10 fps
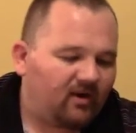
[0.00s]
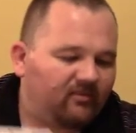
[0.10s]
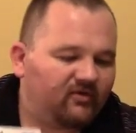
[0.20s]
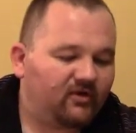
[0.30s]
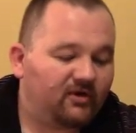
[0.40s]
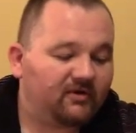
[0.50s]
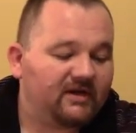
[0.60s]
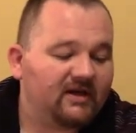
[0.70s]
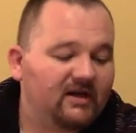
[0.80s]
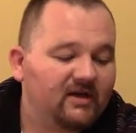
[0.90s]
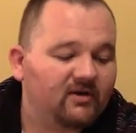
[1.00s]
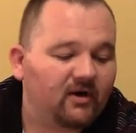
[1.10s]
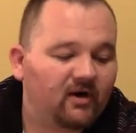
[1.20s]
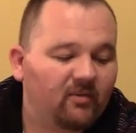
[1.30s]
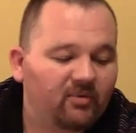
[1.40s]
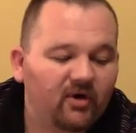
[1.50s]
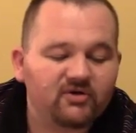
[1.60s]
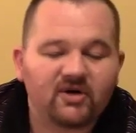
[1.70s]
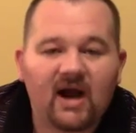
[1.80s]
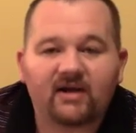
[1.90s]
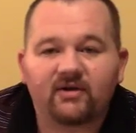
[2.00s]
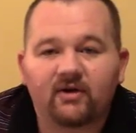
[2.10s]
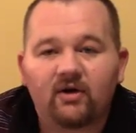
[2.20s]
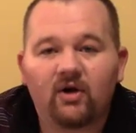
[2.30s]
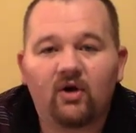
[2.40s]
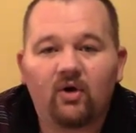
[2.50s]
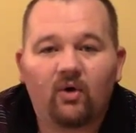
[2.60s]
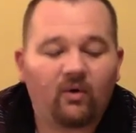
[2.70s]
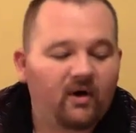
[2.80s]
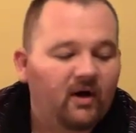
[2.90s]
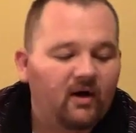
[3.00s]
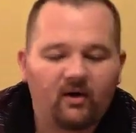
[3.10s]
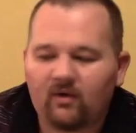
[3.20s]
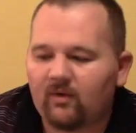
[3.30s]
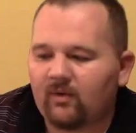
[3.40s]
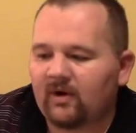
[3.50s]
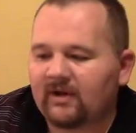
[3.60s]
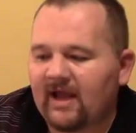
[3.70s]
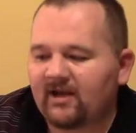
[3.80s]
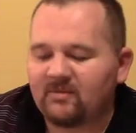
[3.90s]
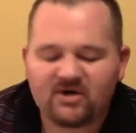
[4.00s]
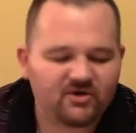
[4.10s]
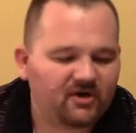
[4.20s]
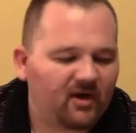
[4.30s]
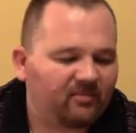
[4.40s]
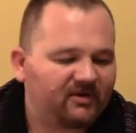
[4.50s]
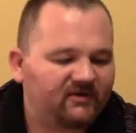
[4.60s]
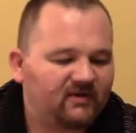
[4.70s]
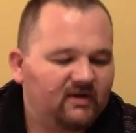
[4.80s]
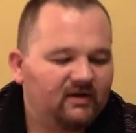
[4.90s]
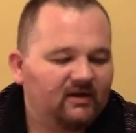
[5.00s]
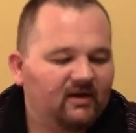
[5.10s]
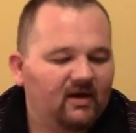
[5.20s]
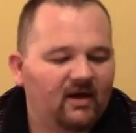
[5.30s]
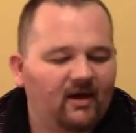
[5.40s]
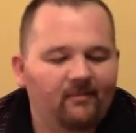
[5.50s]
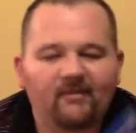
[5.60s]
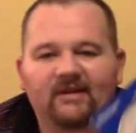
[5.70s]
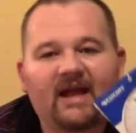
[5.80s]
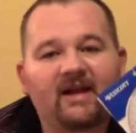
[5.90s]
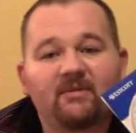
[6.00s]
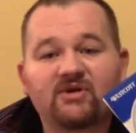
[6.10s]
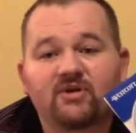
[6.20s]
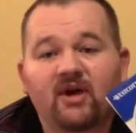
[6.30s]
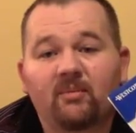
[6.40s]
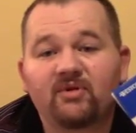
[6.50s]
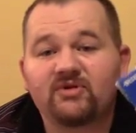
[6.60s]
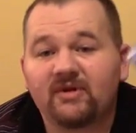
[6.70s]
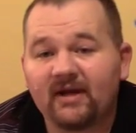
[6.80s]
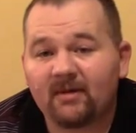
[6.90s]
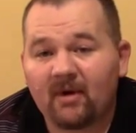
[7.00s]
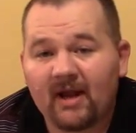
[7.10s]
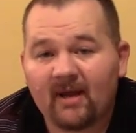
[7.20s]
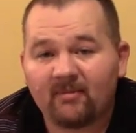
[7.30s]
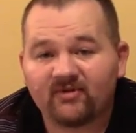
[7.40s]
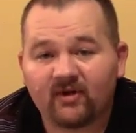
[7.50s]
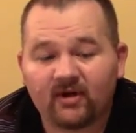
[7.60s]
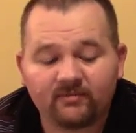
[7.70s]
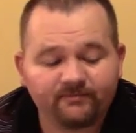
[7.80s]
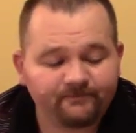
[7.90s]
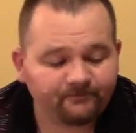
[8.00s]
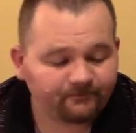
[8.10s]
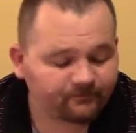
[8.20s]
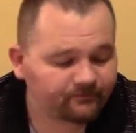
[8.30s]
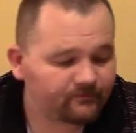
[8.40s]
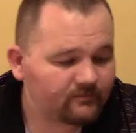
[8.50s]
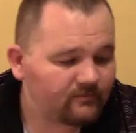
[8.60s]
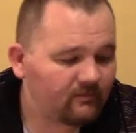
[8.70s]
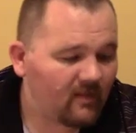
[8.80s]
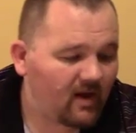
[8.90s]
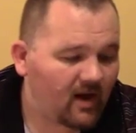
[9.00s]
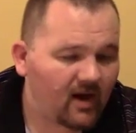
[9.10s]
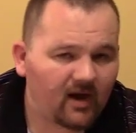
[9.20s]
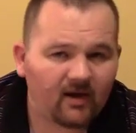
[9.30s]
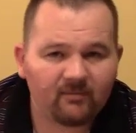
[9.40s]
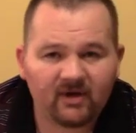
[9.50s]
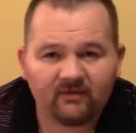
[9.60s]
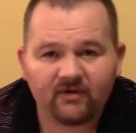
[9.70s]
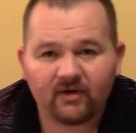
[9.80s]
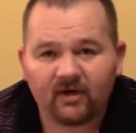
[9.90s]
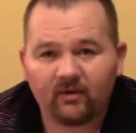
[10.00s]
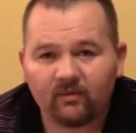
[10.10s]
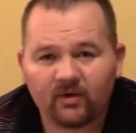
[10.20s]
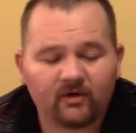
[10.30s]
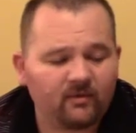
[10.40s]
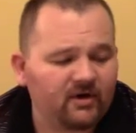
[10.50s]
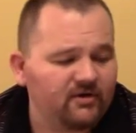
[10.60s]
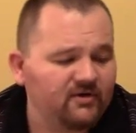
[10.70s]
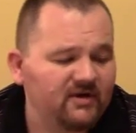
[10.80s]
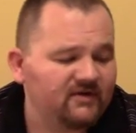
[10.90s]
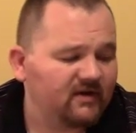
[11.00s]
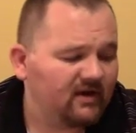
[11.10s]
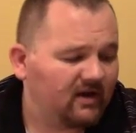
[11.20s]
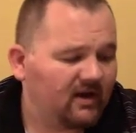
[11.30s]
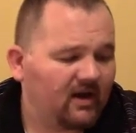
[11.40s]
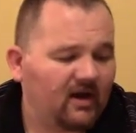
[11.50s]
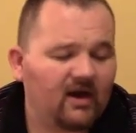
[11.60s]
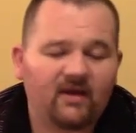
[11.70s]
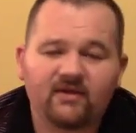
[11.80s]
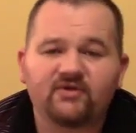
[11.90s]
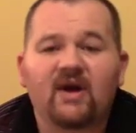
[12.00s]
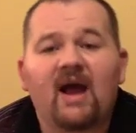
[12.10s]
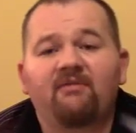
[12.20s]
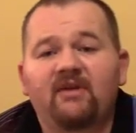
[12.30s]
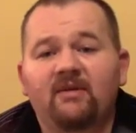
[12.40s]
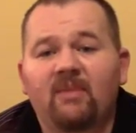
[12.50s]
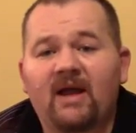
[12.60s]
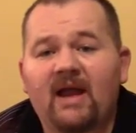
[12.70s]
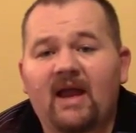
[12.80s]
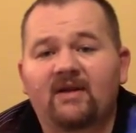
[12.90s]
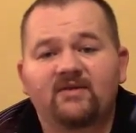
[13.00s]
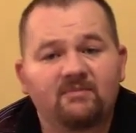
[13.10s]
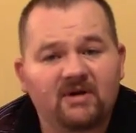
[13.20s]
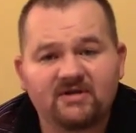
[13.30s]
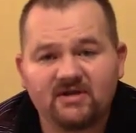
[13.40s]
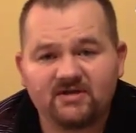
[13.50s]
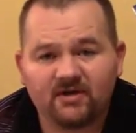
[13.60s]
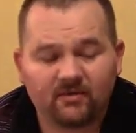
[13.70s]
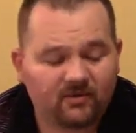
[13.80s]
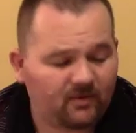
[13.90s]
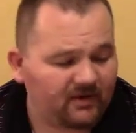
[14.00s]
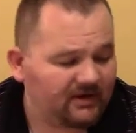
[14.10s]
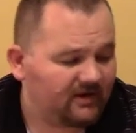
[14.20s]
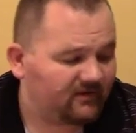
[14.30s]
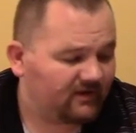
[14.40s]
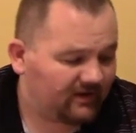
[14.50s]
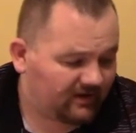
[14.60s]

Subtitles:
So you'll need either a protractor or a land measure compass. Land measure compass, you can get them on Amazon. But if we're gonna do these, the drafting by hand is much easier with one of these.